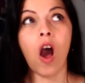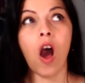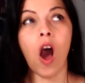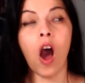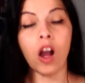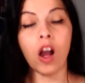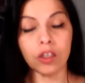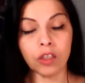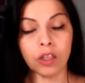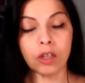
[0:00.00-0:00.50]

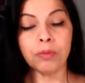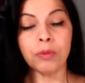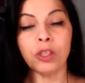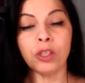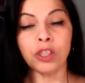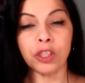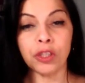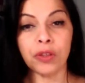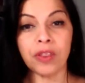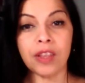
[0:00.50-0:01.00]
October
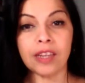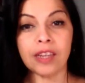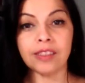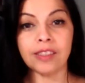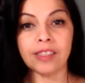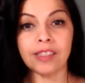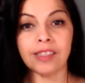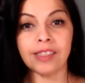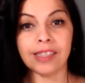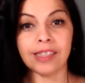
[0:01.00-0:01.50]

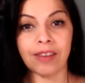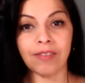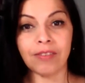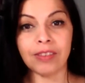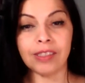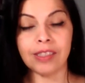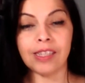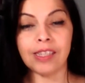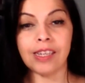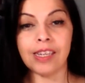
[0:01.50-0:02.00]

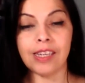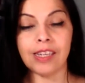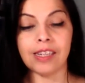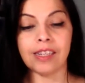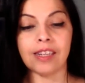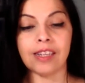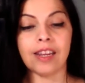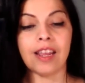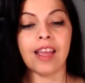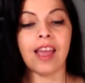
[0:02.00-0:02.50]
2017.
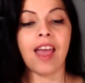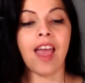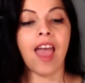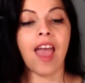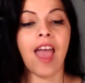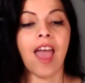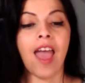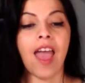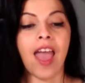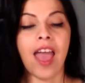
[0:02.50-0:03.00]

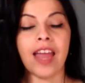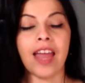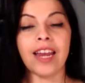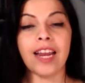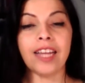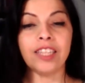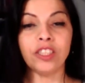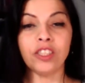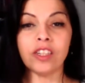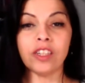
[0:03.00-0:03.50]
And
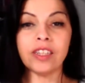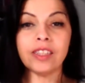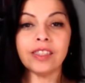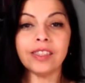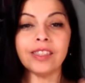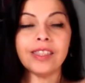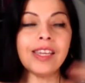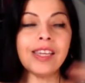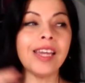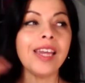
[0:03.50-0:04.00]
as you can
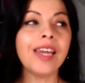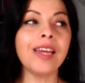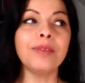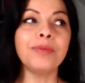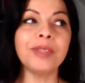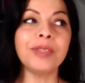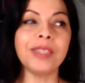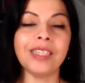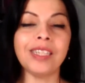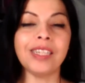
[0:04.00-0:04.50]
see, I'm
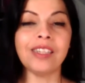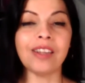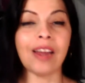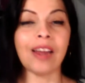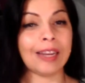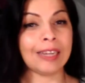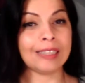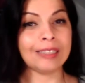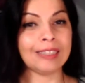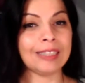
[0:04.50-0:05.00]
sitting
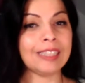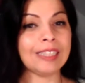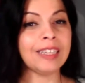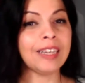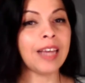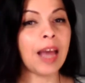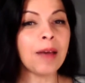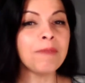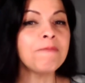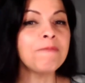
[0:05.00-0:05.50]
nice and
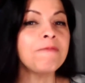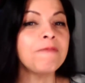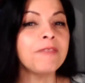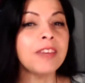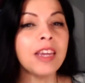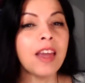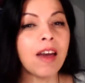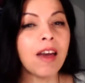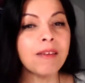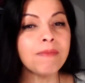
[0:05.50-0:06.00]
comfy
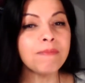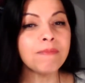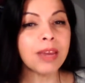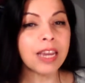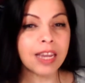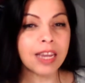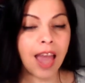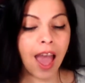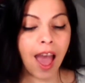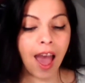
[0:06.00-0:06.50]
on my
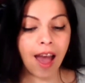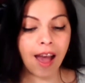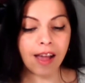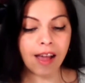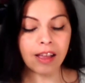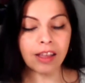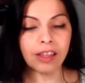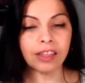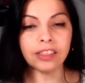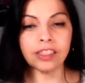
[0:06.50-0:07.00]

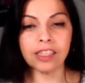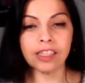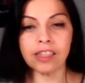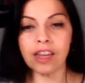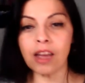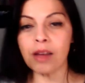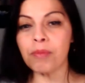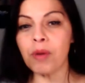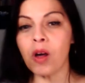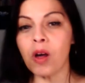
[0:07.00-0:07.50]
couch and
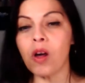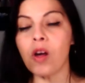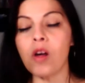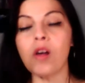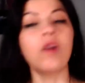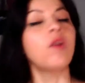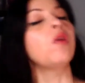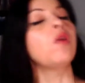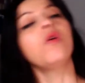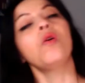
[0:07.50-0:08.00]
I'm all
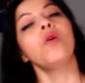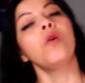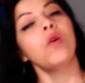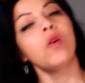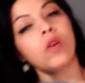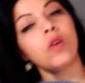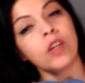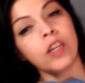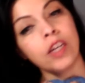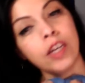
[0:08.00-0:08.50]

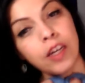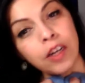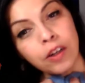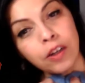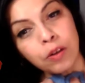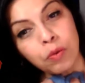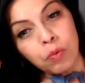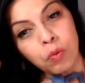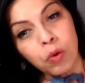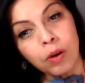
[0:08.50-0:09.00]
here
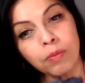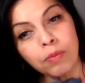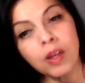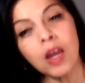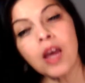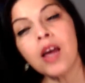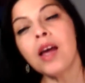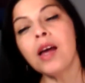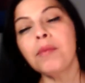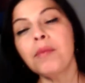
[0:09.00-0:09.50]
warmed
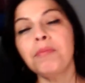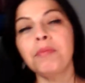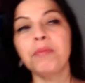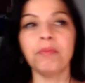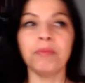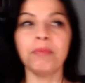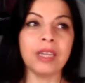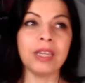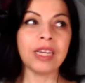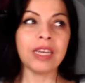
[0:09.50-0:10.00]
up
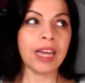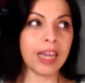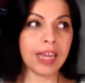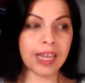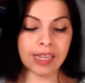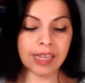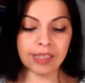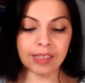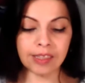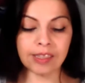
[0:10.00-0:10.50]

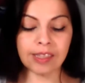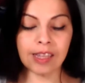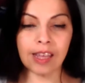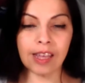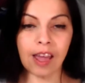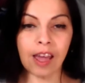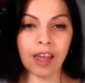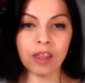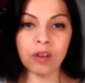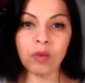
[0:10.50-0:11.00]
because
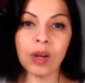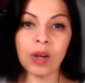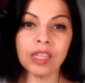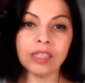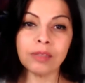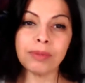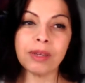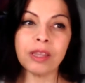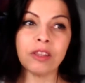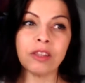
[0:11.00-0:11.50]
otherwise
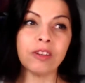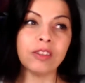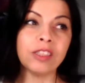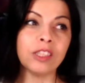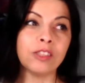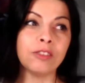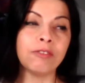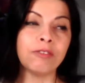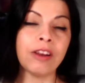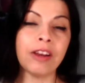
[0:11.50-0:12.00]
my throat is
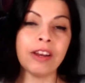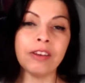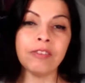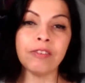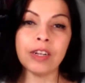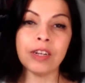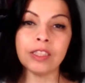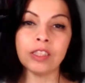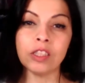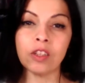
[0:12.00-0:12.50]
very, very
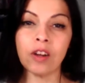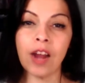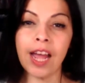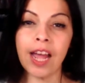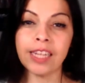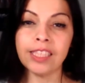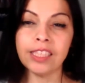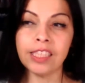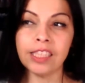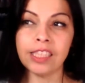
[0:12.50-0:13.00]

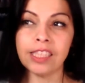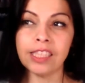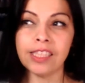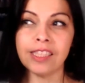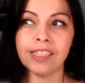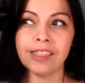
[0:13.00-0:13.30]
scratchy.